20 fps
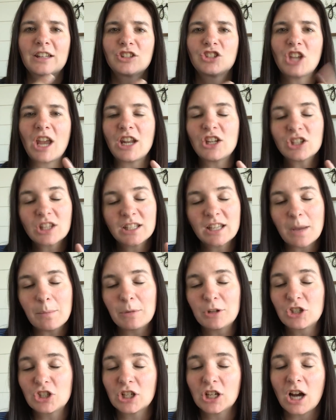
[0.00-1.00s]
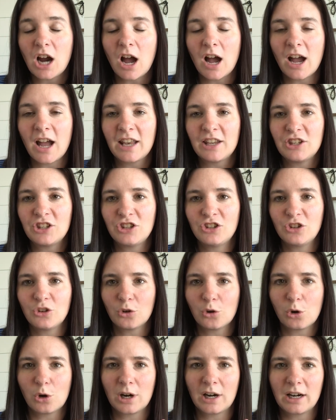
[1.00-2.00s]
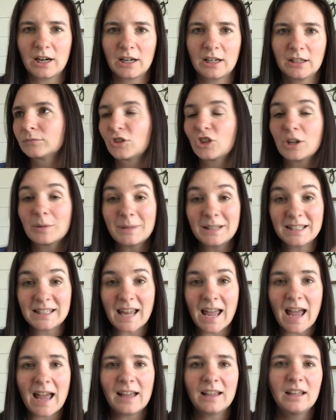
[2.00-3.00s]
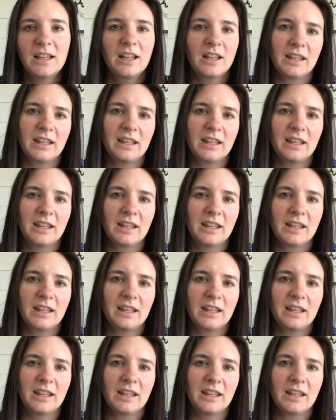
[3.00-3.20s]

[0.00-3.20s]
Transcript: Change the temperature on your thermostat.